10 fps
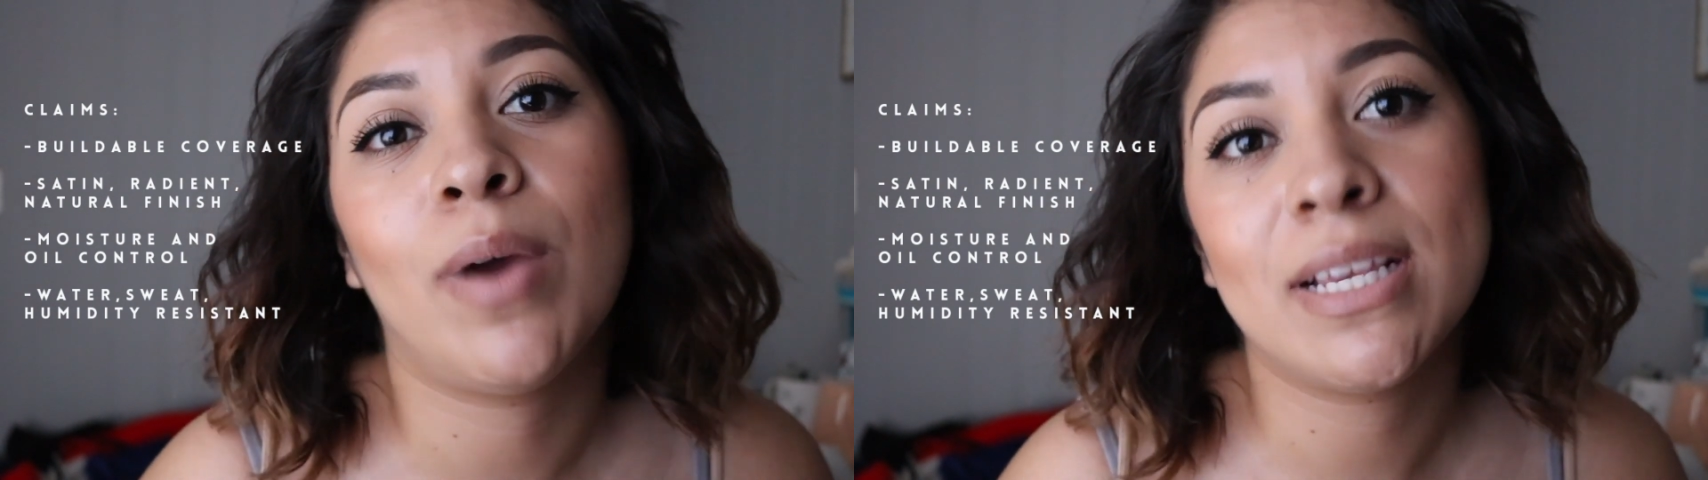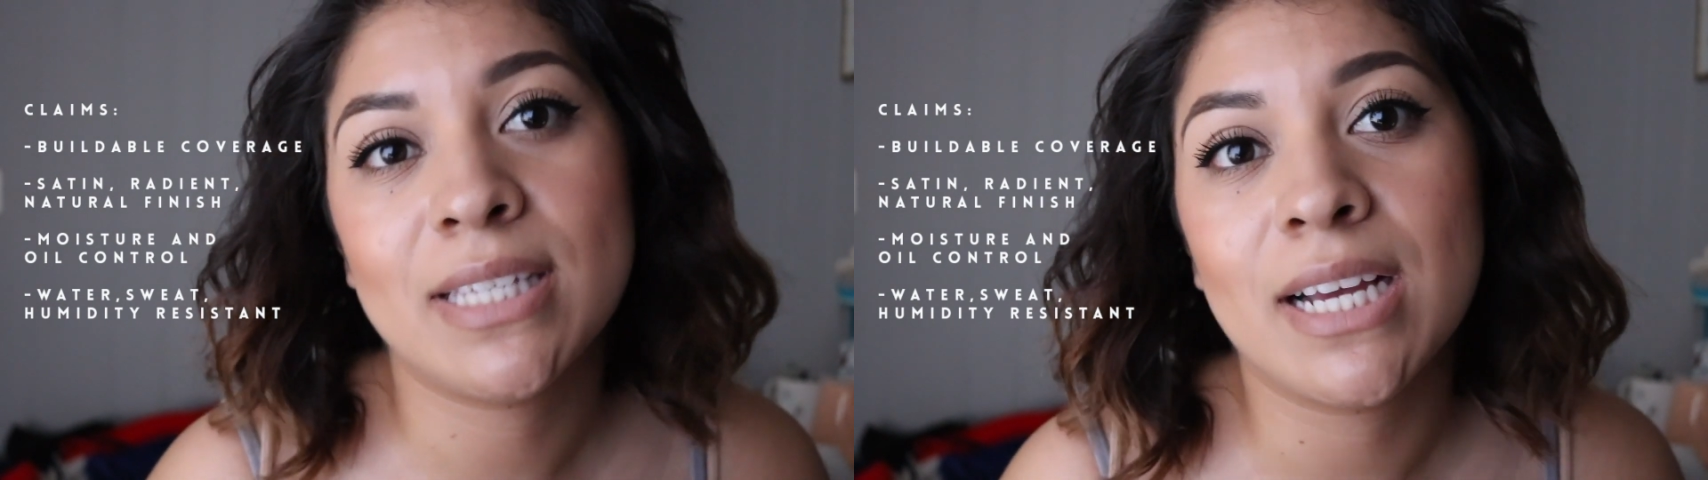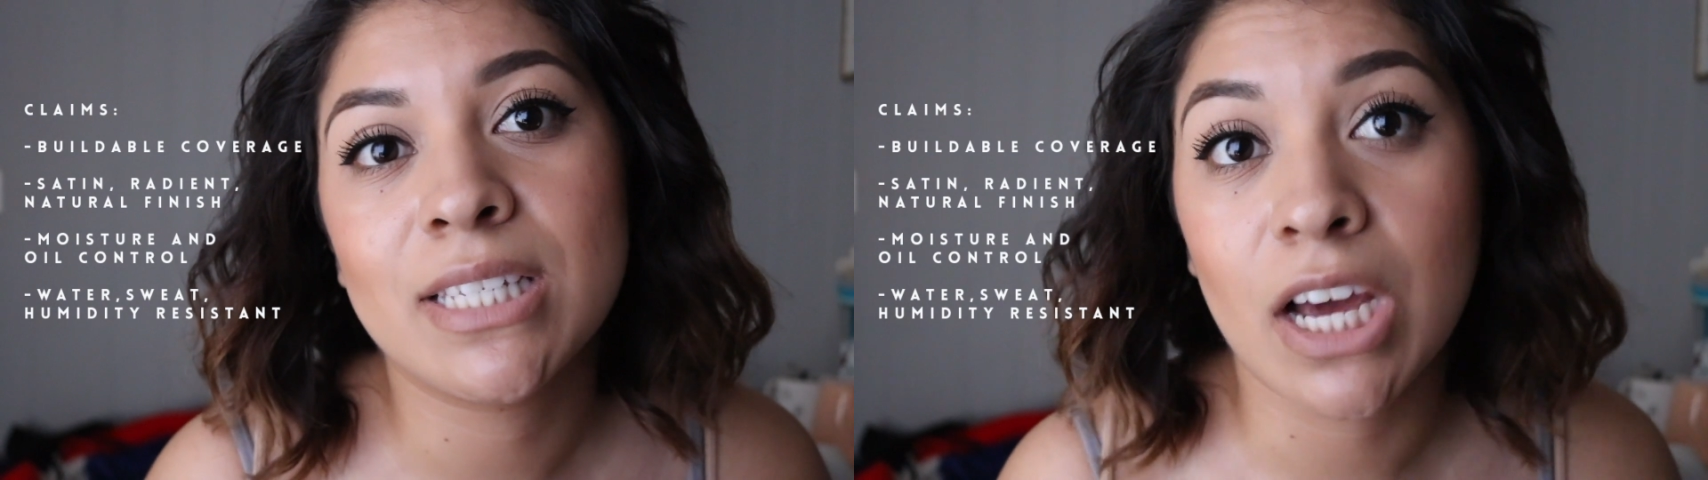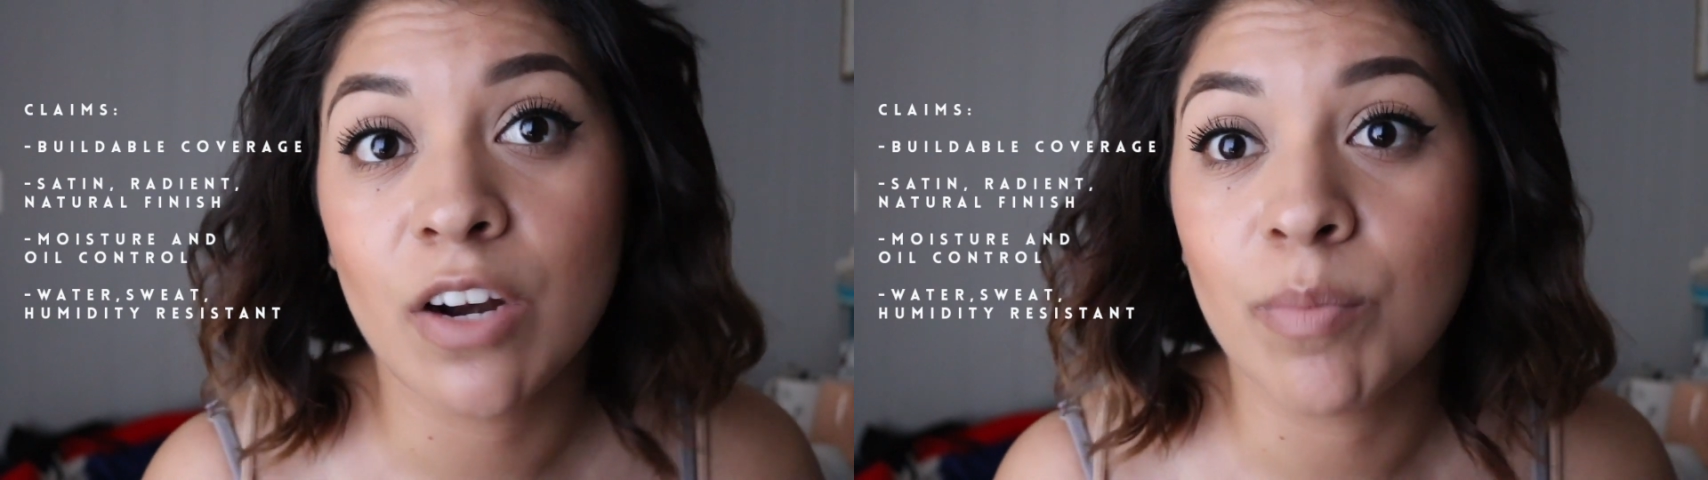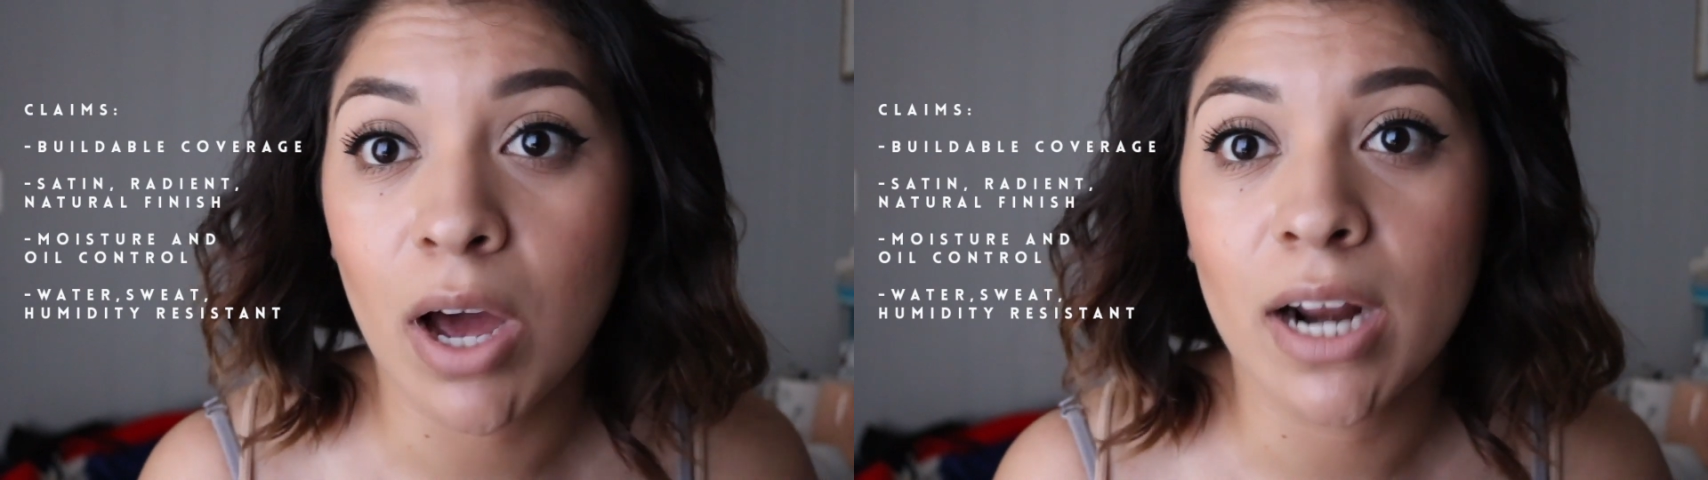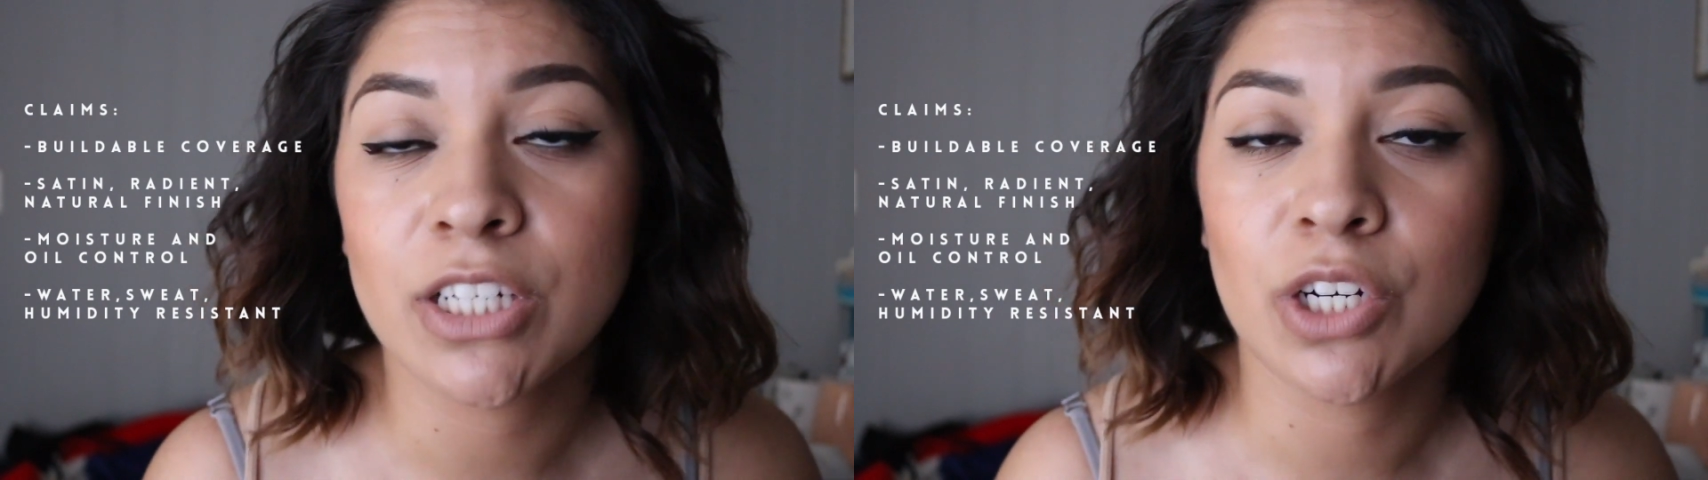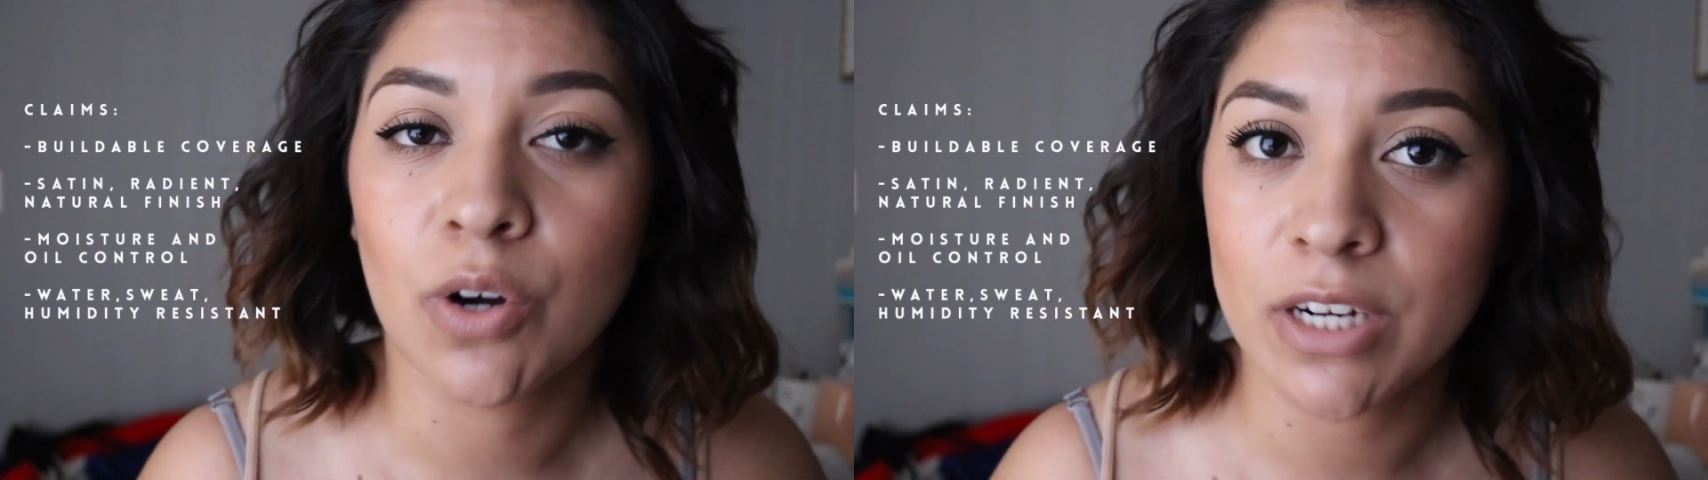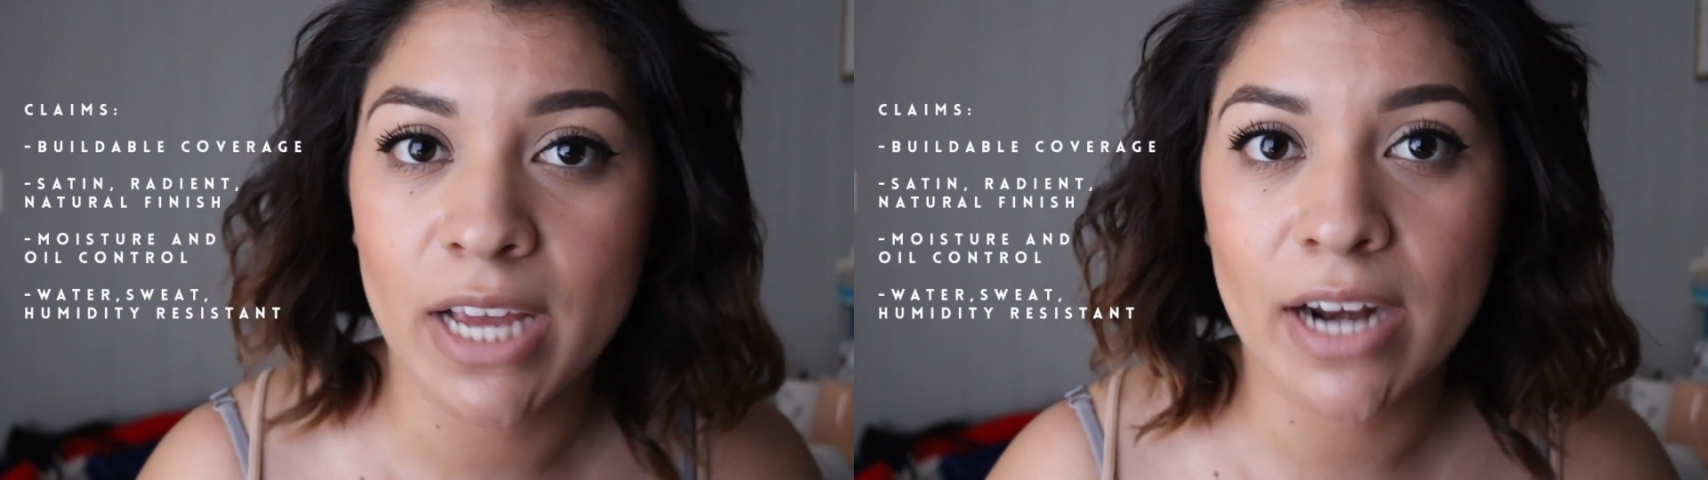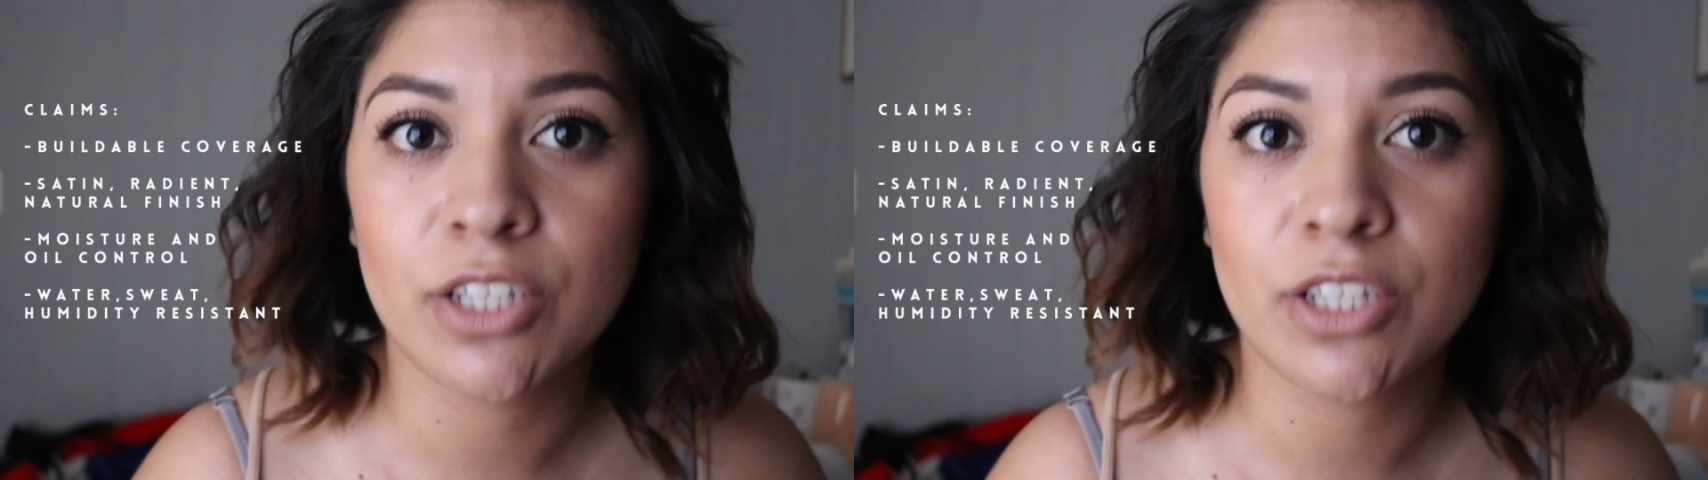wasting a ton of product in order to get